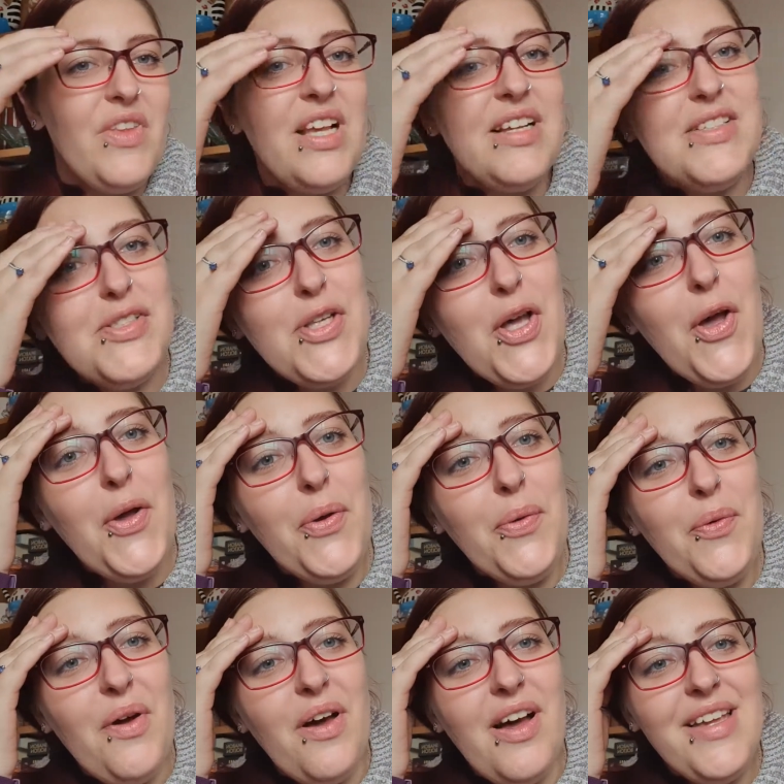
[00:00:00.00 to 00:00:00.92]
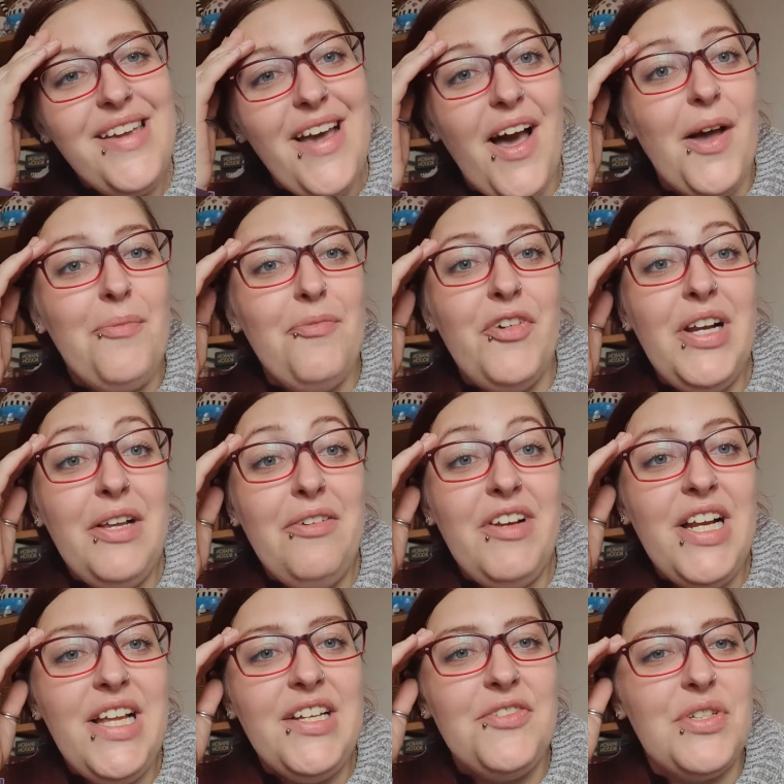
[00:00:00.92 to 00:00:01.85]
So yeah, I'm
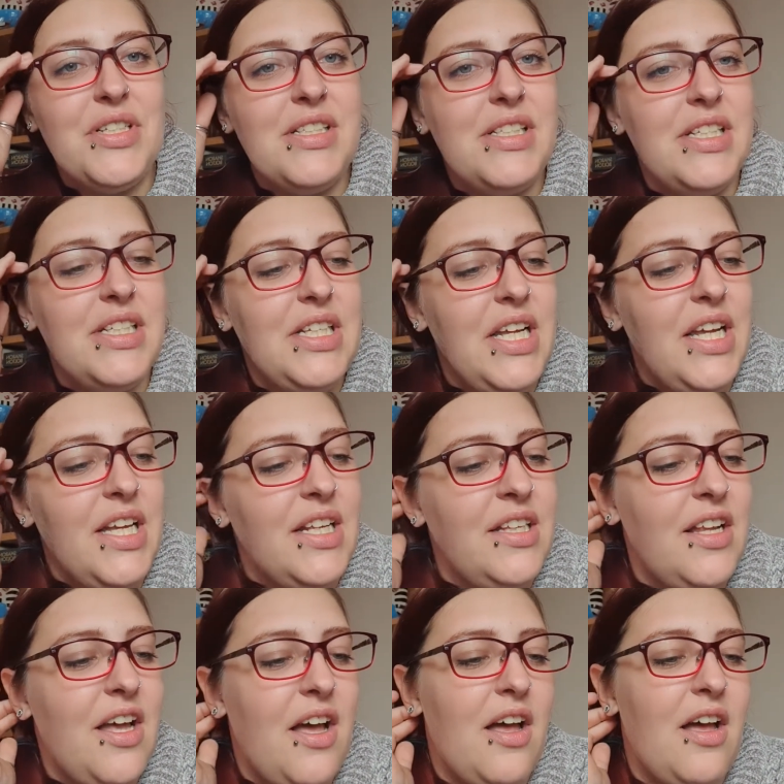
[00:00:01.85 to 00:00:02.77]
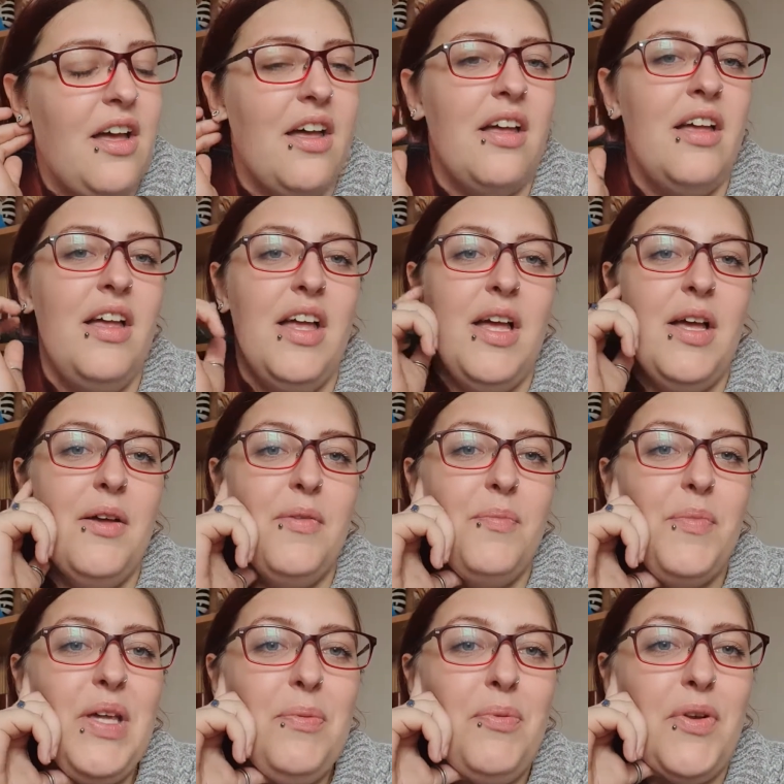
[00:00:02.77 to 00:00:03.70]
really interested in
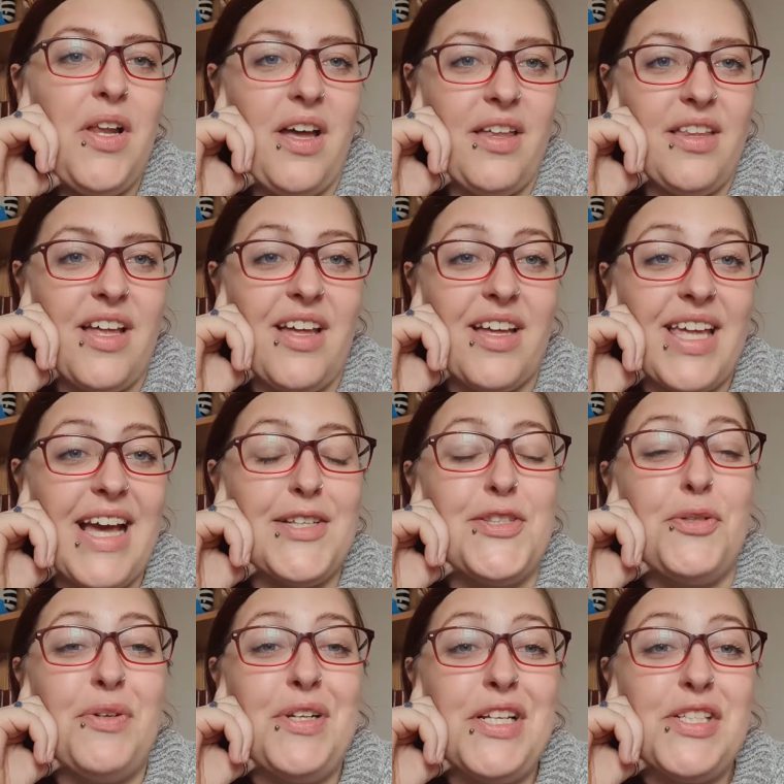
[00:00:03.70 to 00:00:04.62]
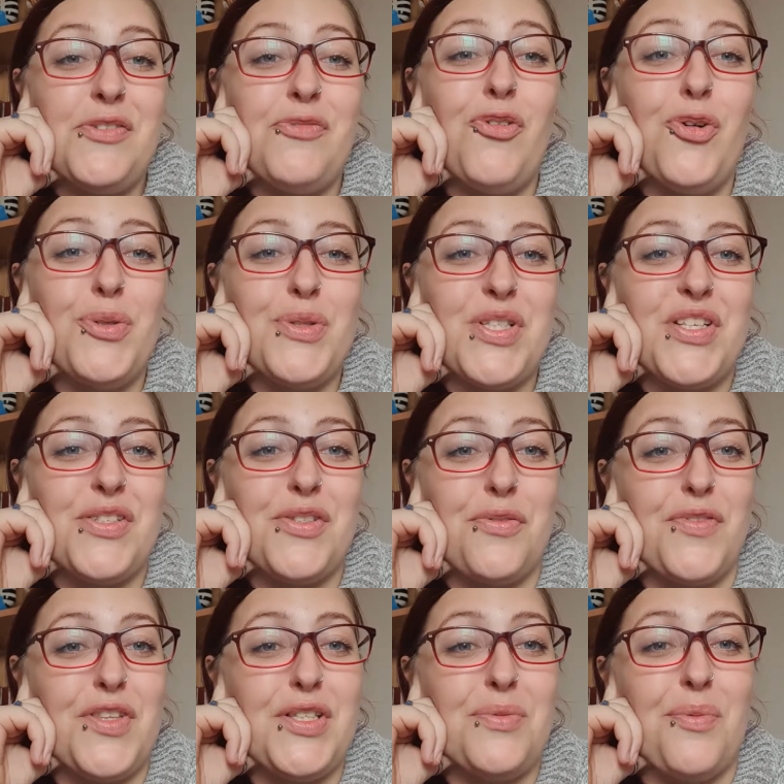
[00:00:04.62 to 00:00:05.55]
people like the Caterina Sforzas
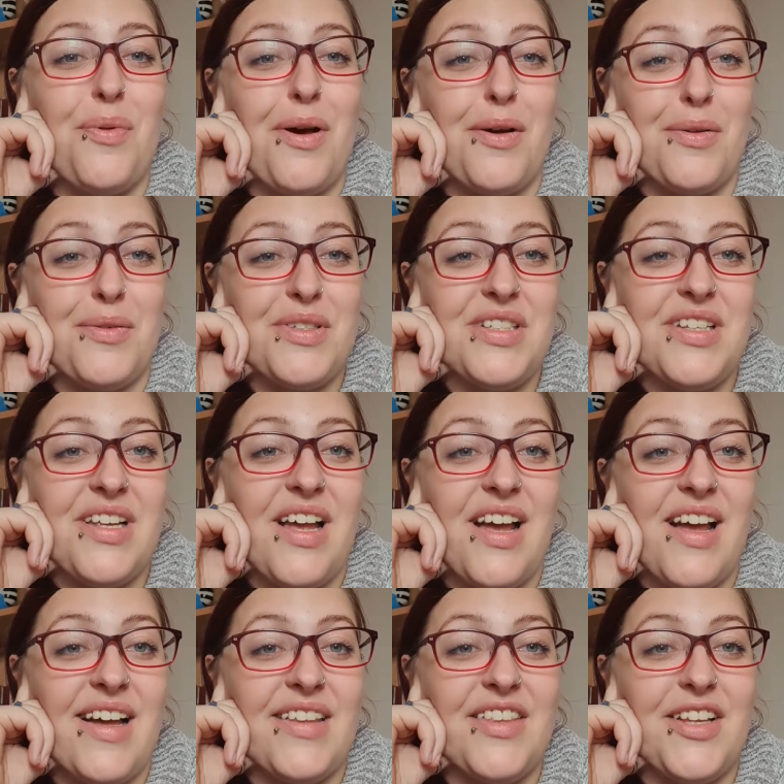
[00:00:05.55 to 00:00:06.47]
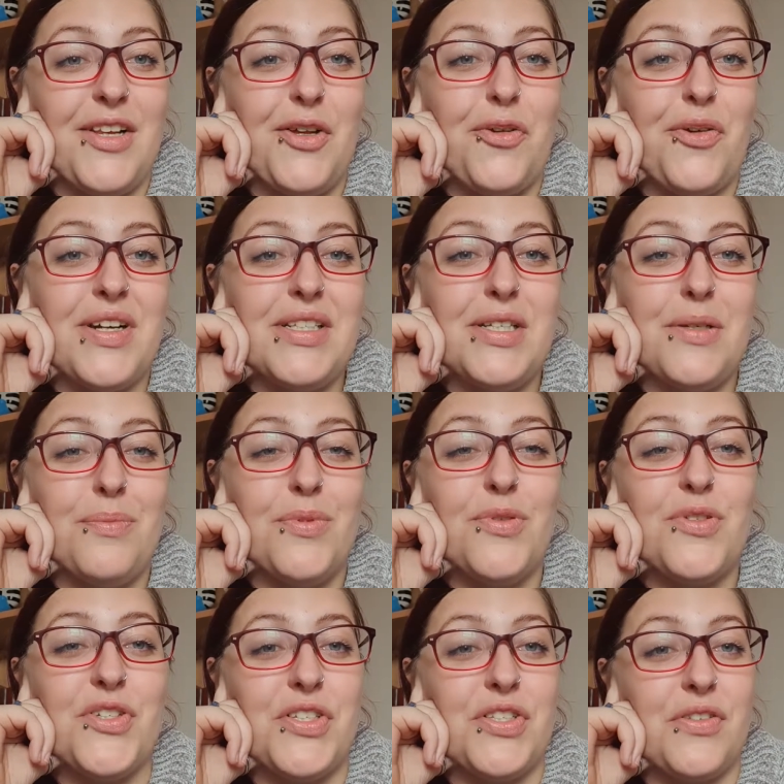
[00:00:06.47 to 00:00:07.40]
of this world and the Lucrezia
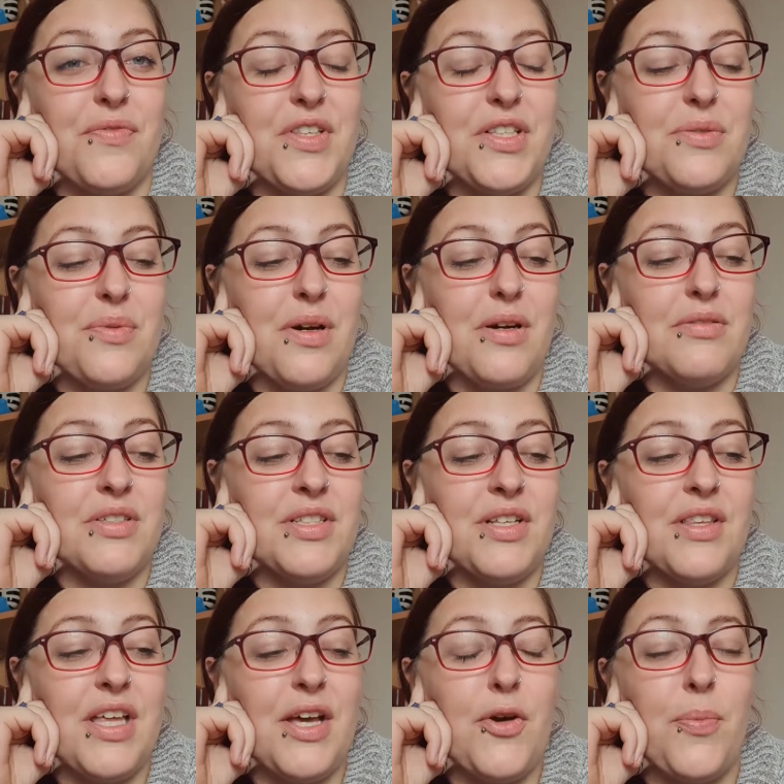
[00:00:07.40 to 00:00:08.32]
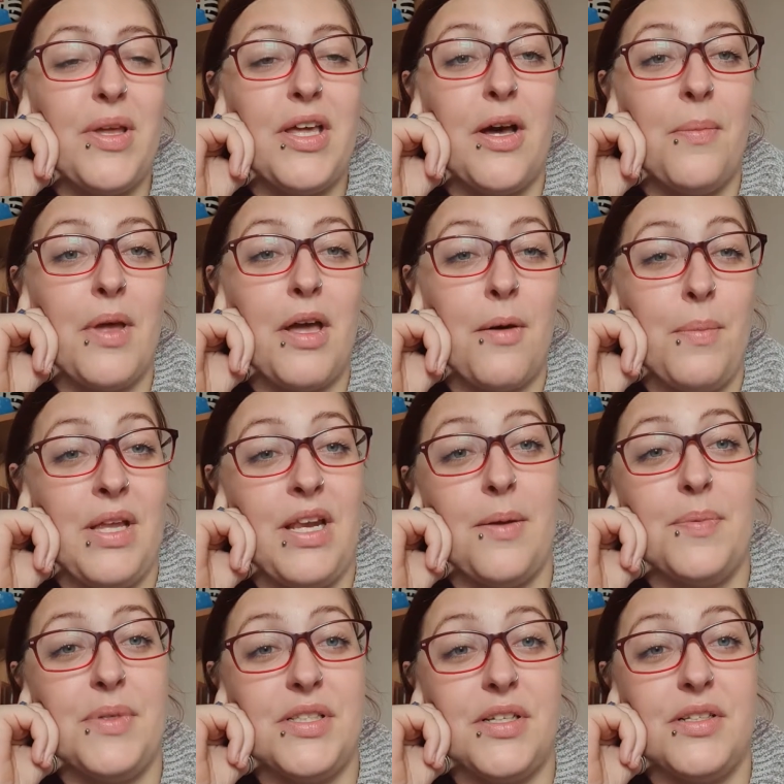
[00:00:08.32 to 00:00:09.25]
Borgias of this world. So they'll be coming up in
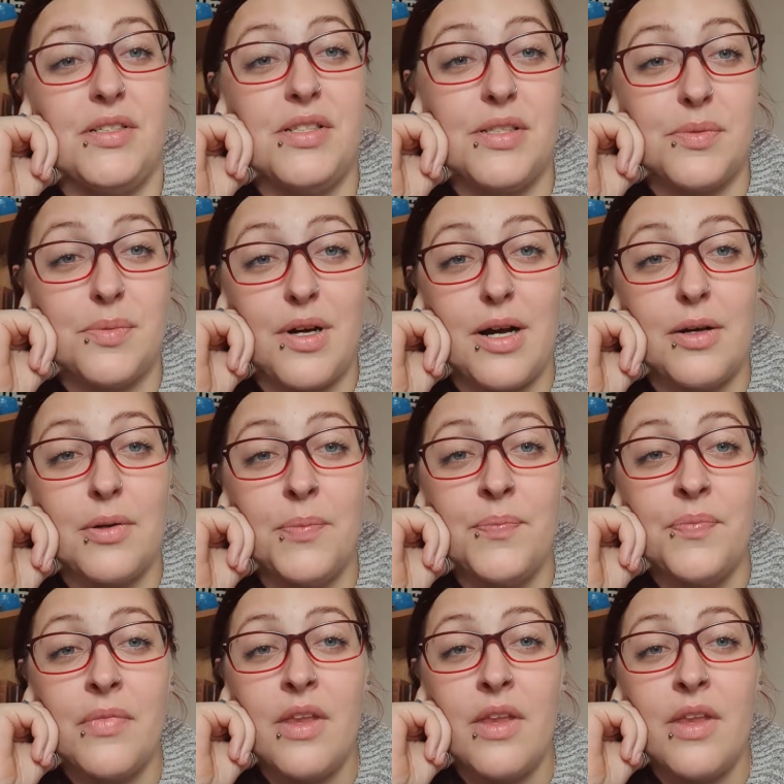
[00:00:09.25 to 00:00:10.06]
episodes as well.